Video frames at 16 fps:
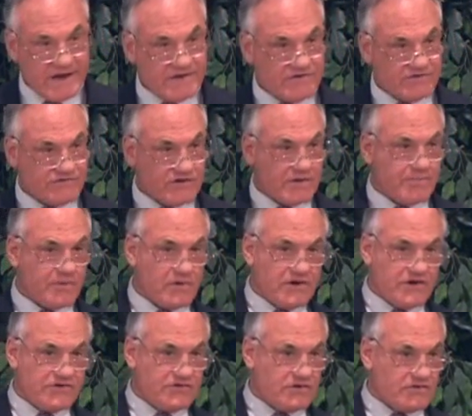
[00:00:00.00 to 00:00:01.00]
and the
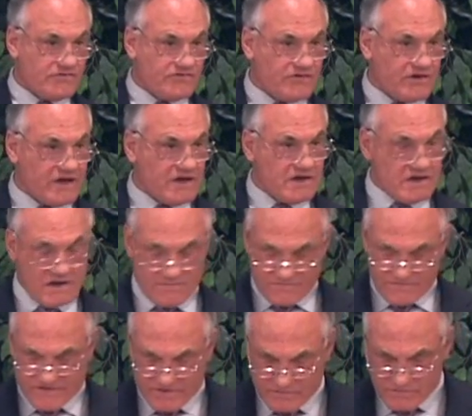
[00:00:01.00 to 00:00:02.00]
separation of state
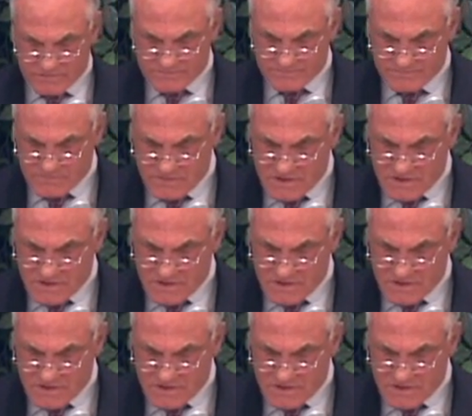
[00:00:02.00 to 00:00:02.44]
and federal.